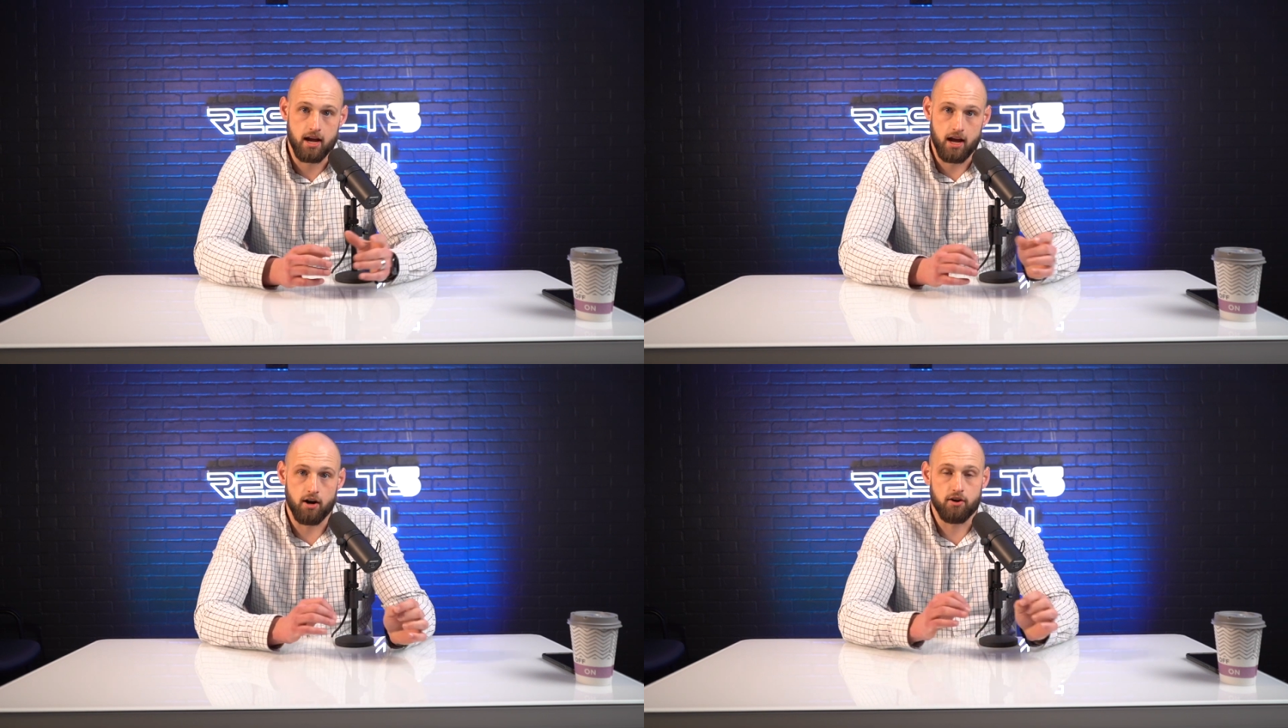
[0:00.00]

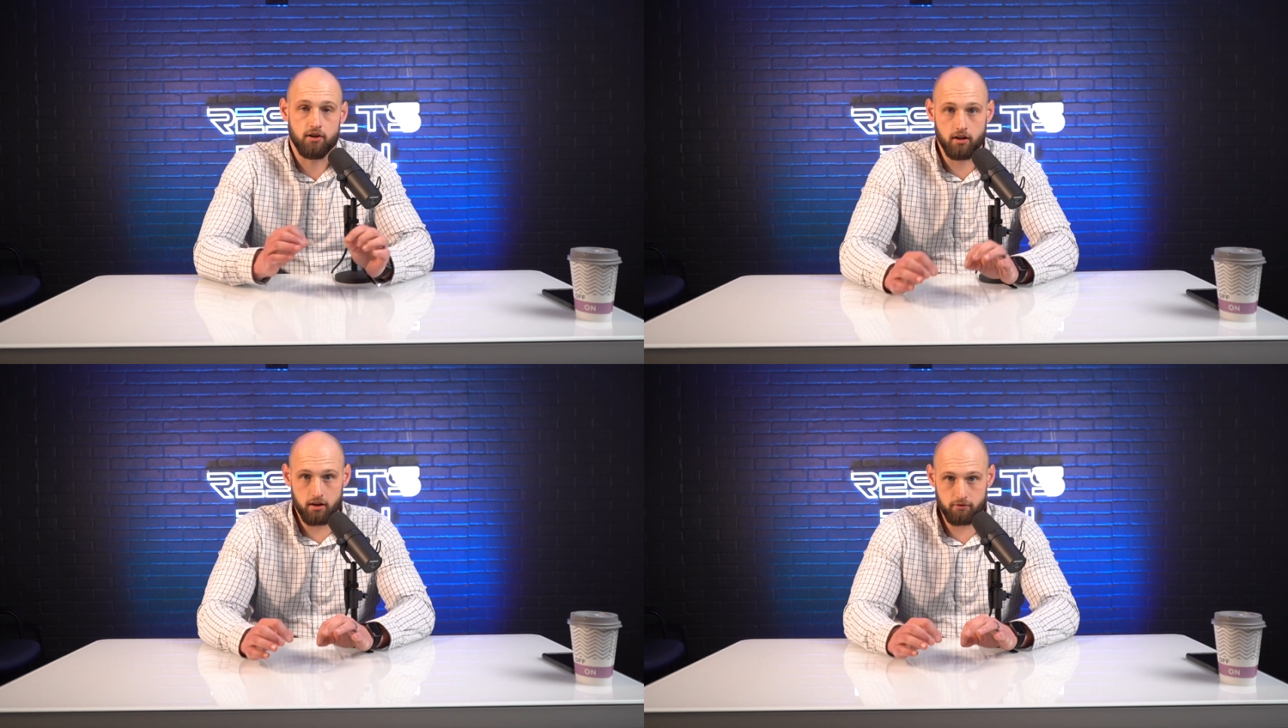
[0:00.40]
And our
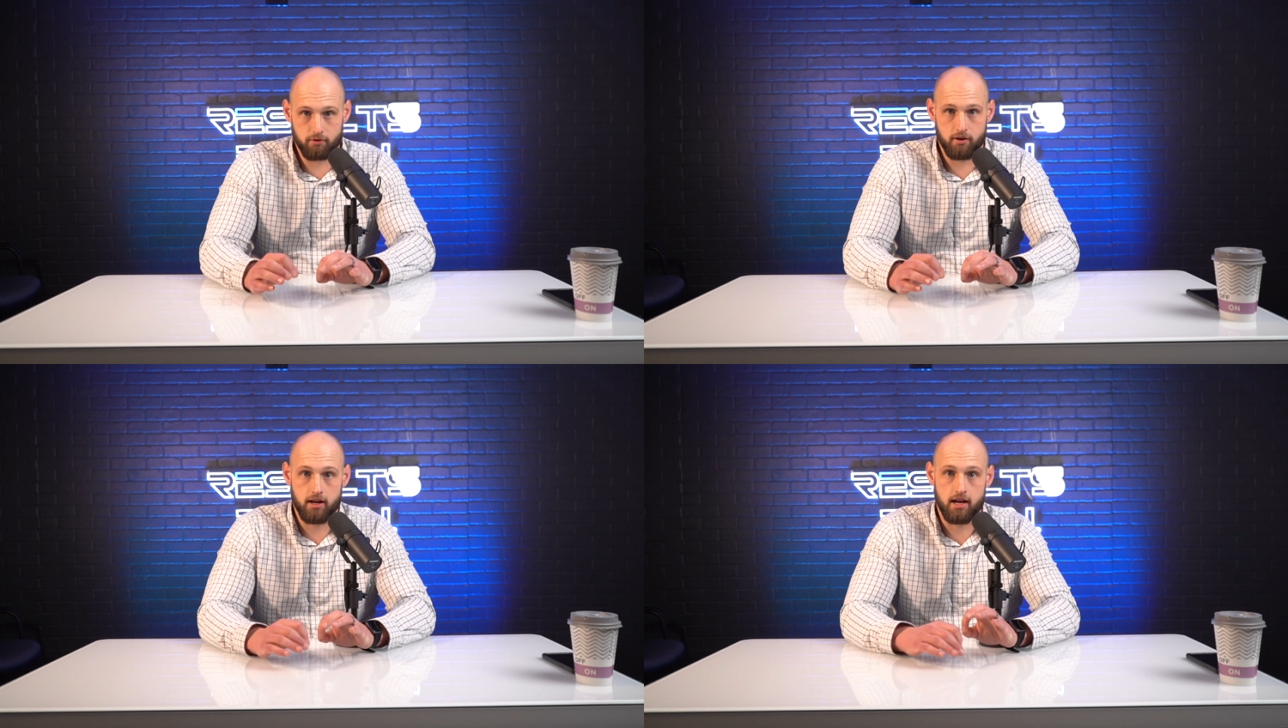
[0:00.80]

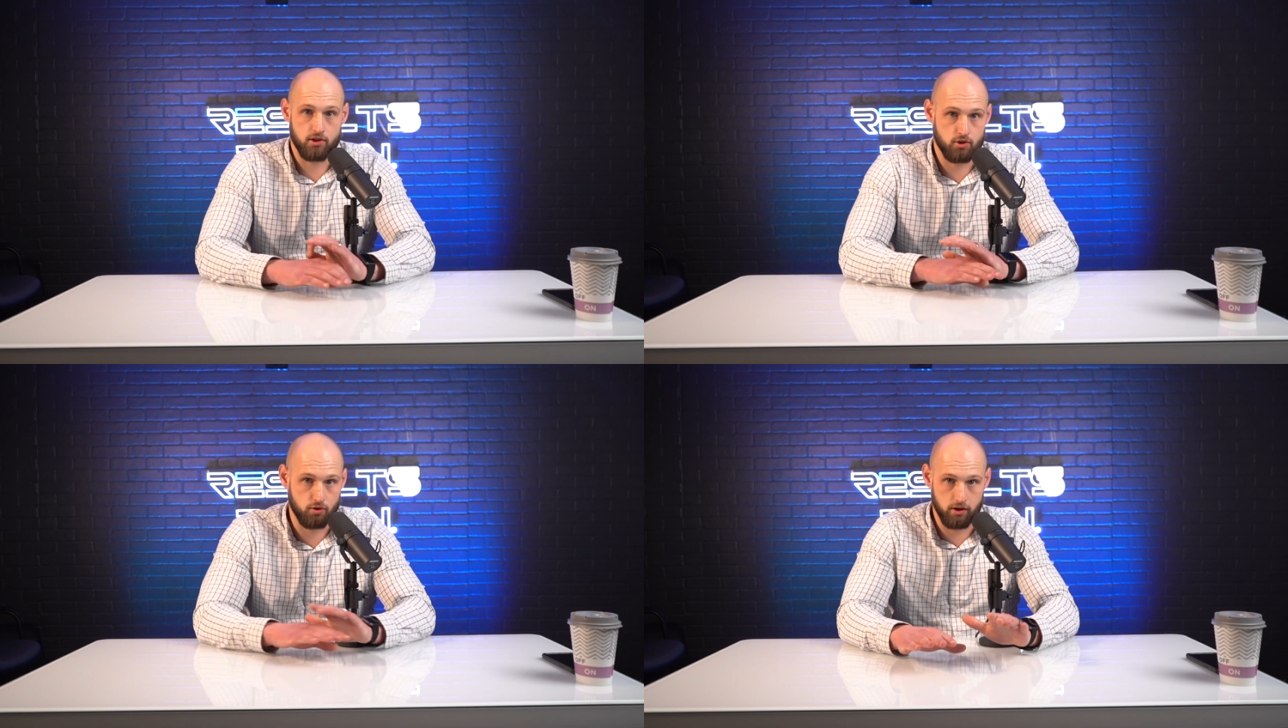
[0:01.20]
delivery
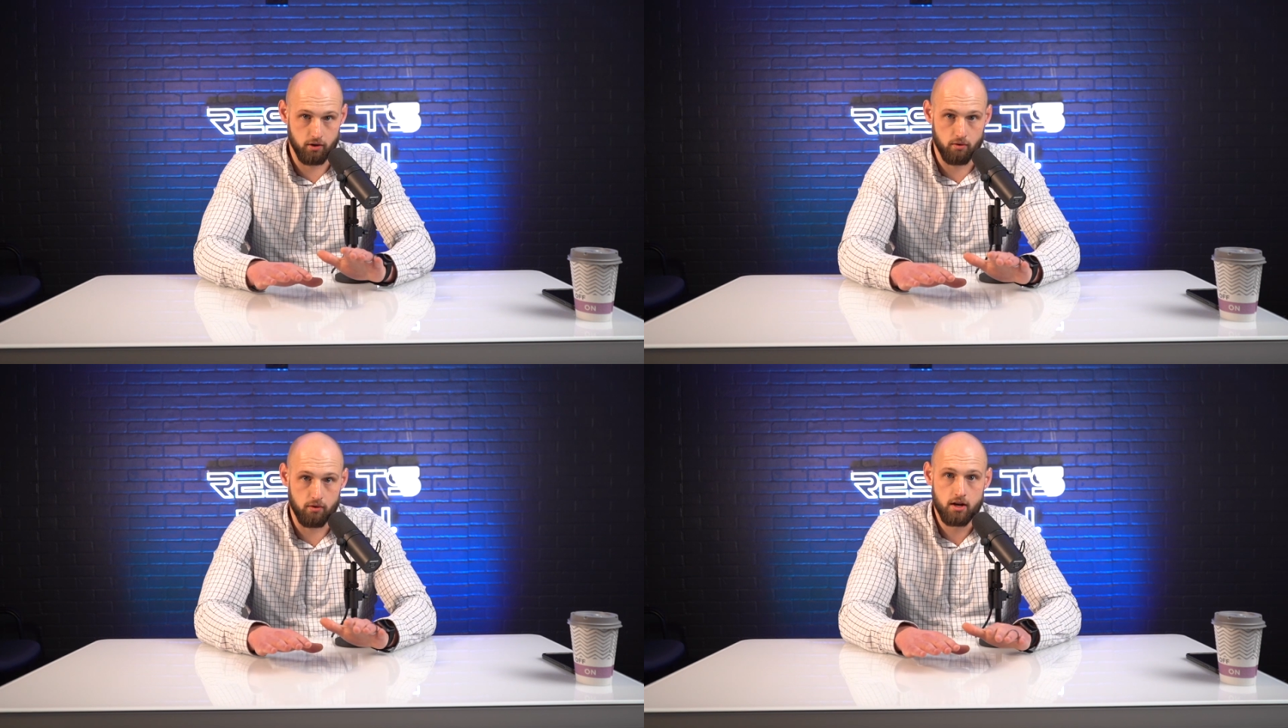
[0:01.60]
is
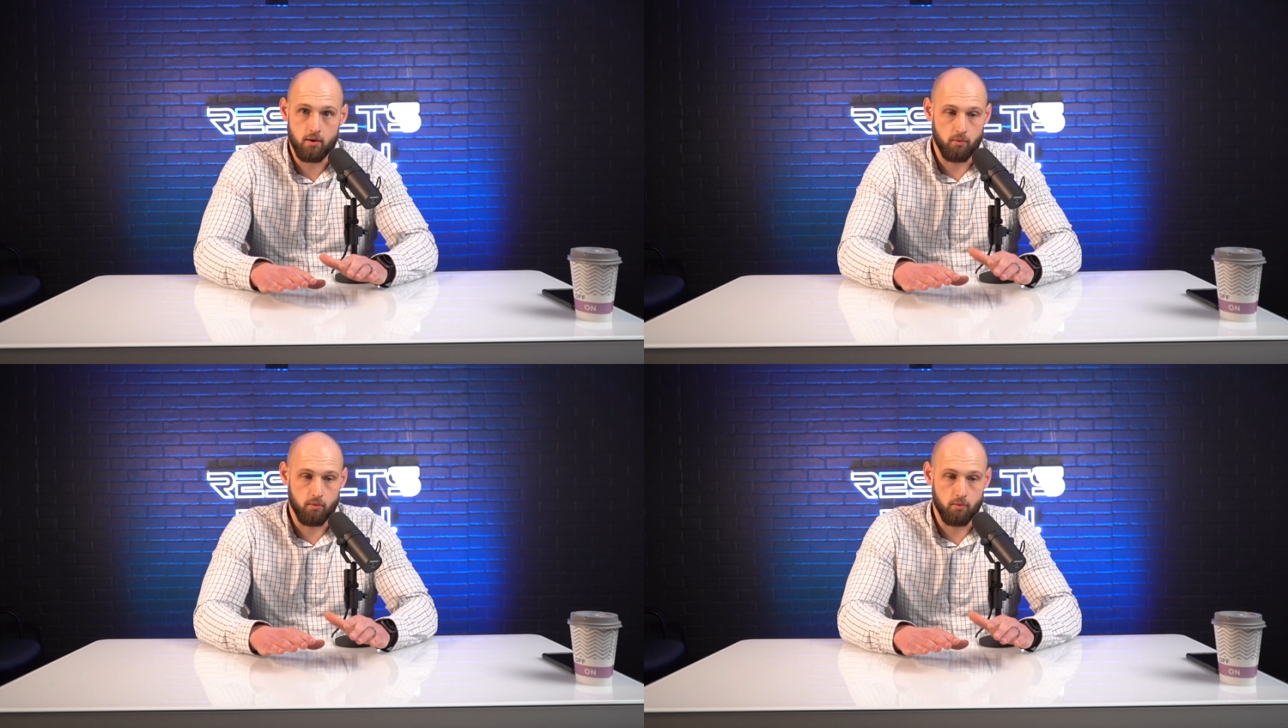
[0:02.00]
critical.